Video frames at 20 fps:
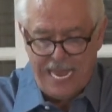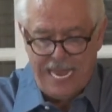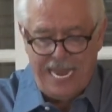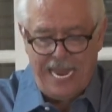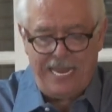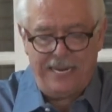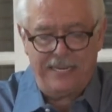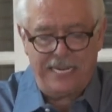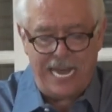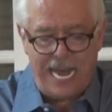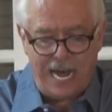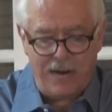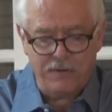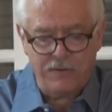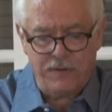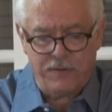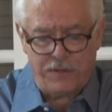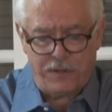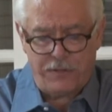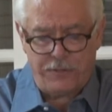And out
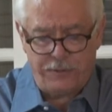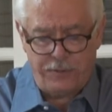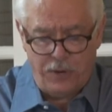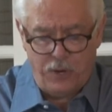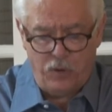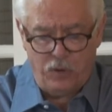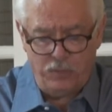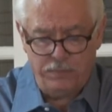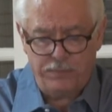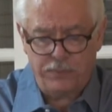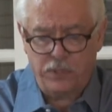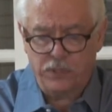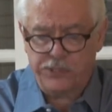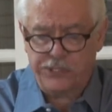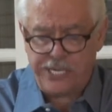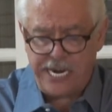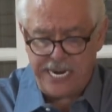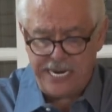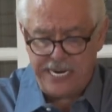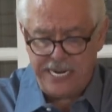of the throne
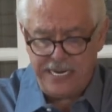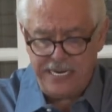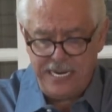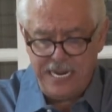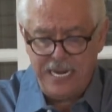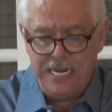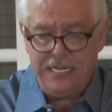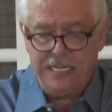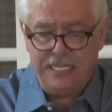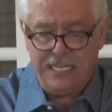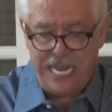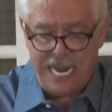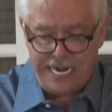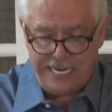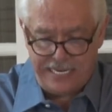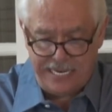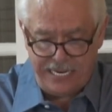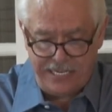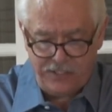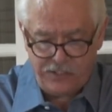proceeded
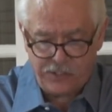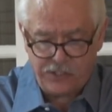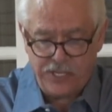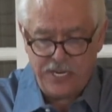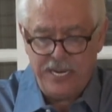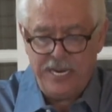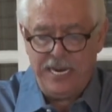lightnings